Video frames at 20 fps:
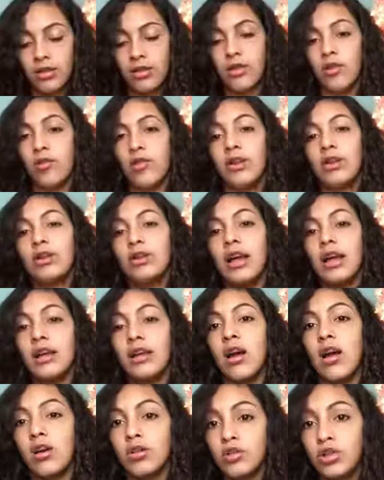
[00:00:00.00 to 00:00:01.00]
during
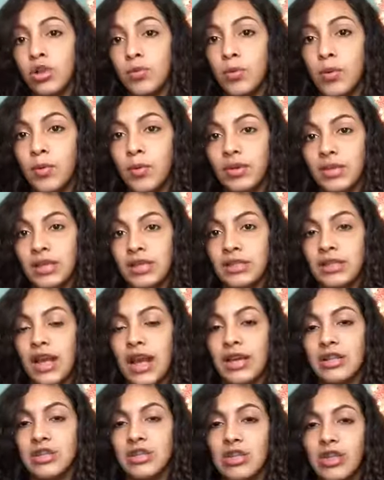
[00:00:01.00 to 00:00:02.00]
like October when this
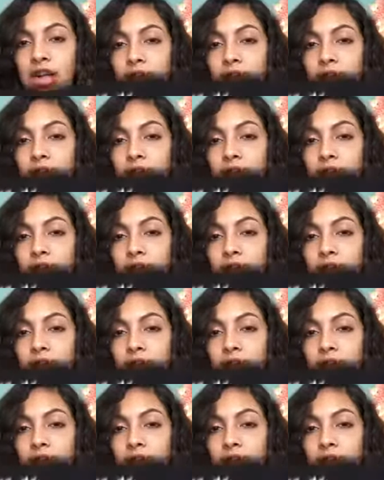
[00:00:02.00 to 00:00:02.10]
actually